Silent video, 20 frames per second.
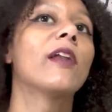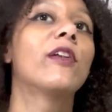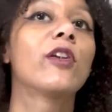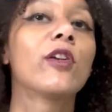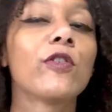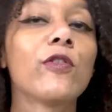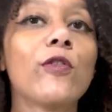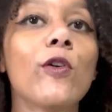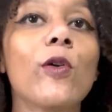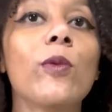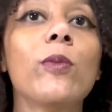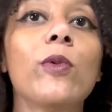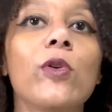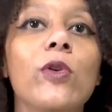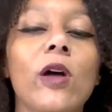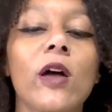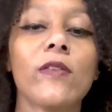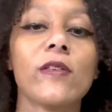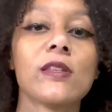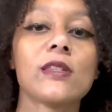your full moon
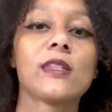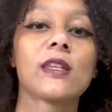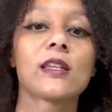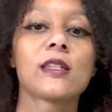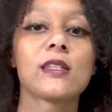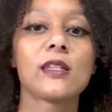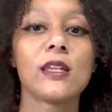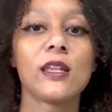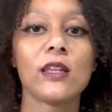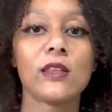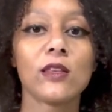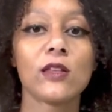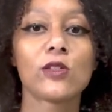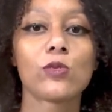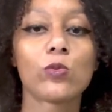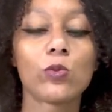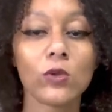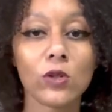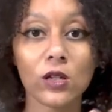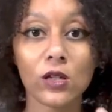on the 16th, it's
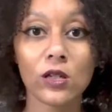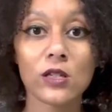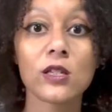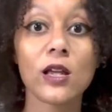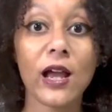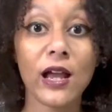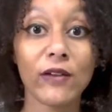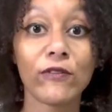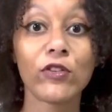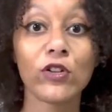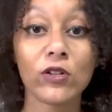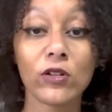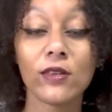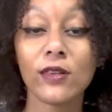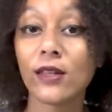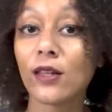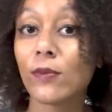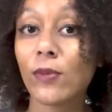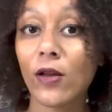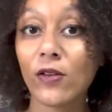really a good time for you to
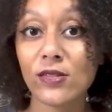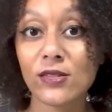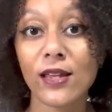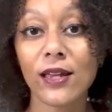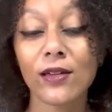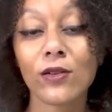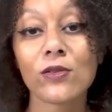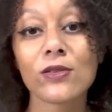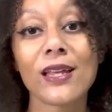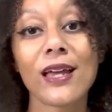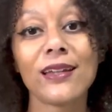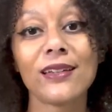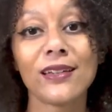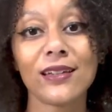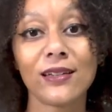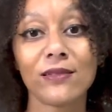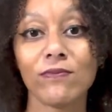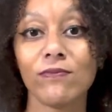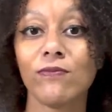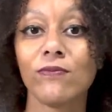think about cycles
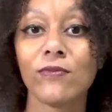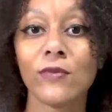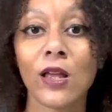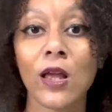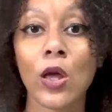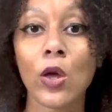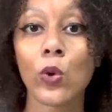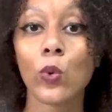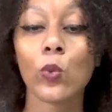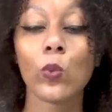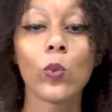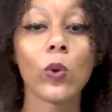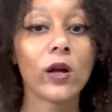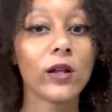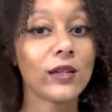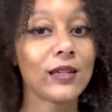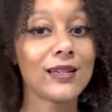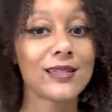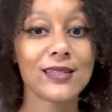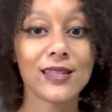ending. What
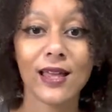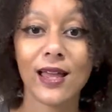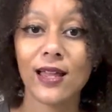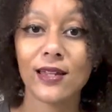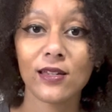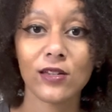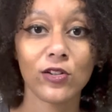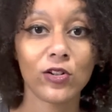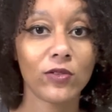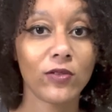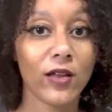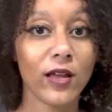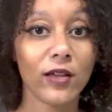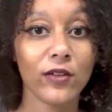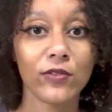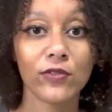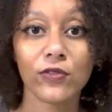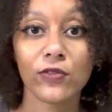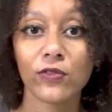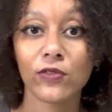needs to end in your
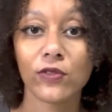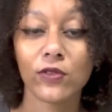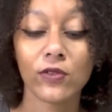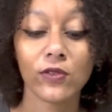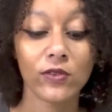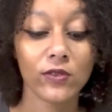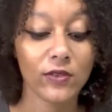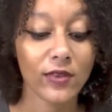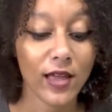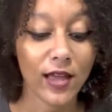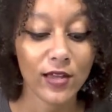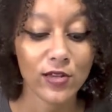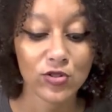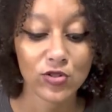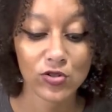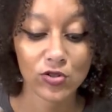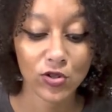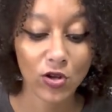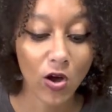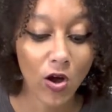life that is
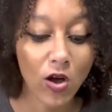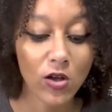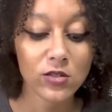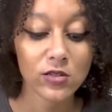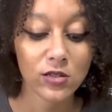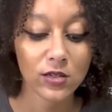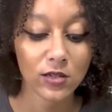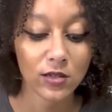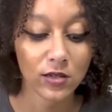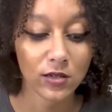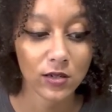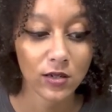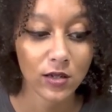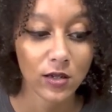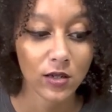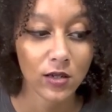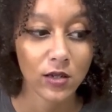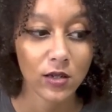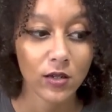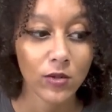just causing
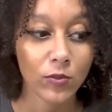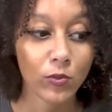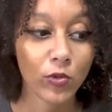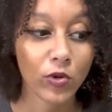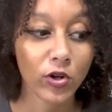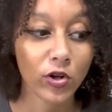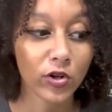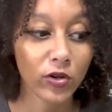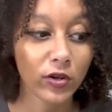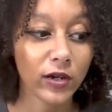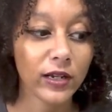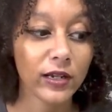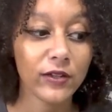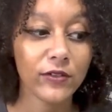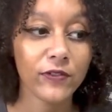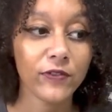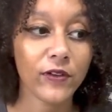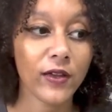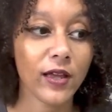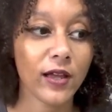more
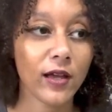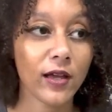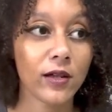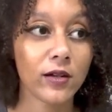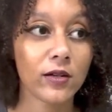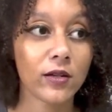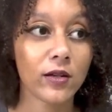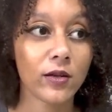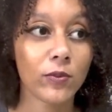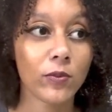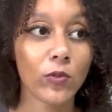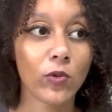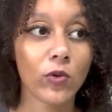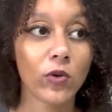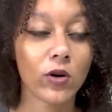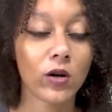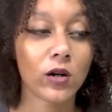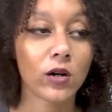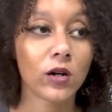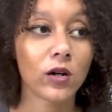grief and
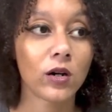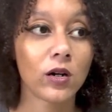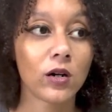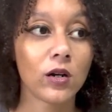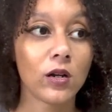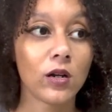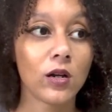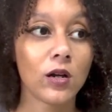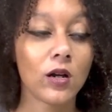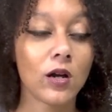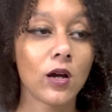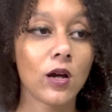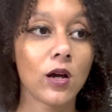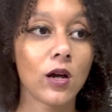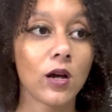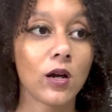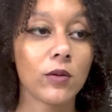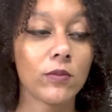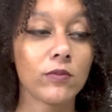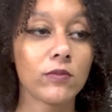more
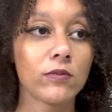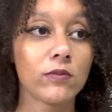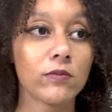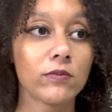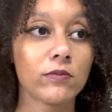unexcitement,